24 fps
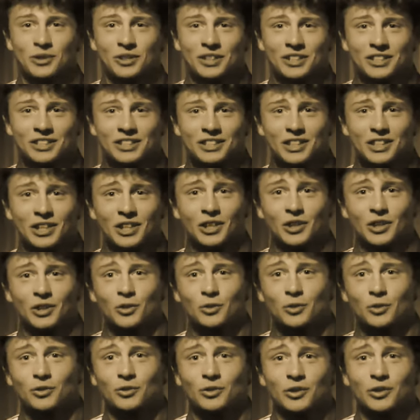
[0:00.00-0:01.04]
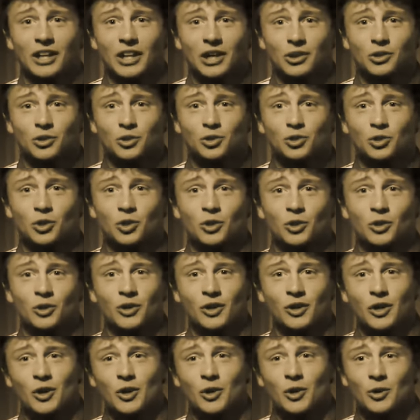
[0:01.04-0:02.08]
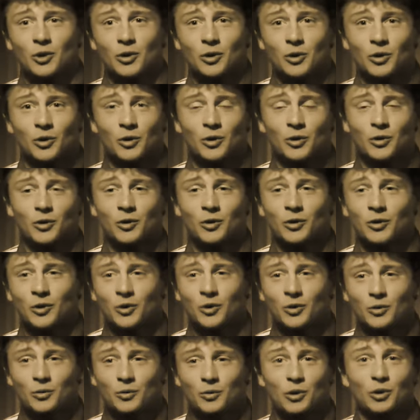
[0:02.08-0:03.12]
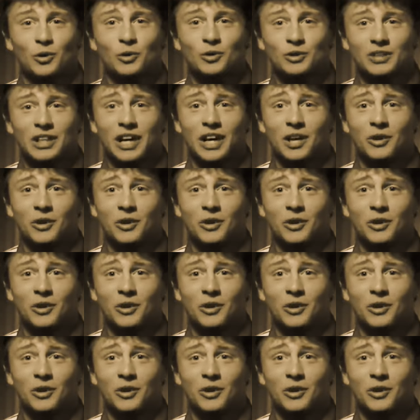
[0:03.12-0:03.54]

Albeit a mouth-watering figure for someone with limited first-team